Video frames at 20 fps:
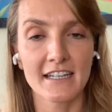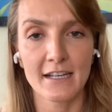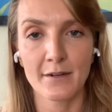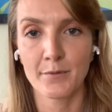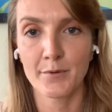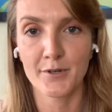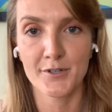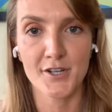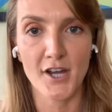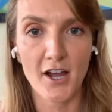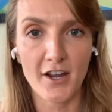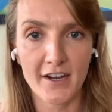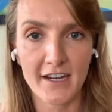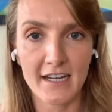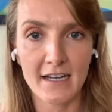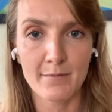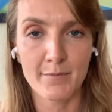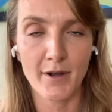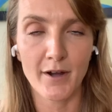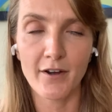like we're
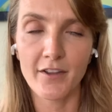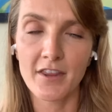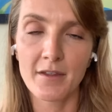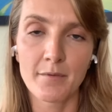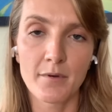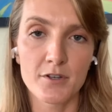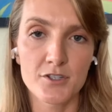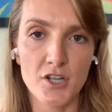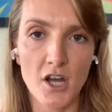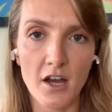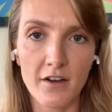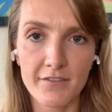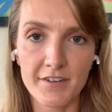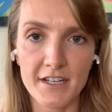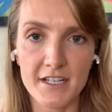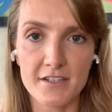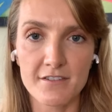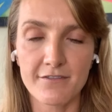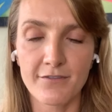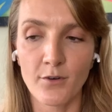talking about in the most
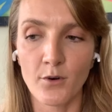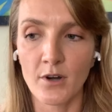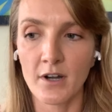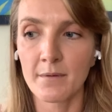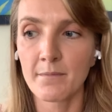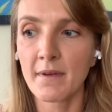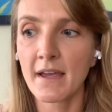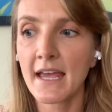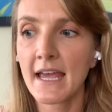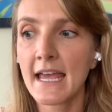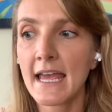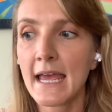obvious form,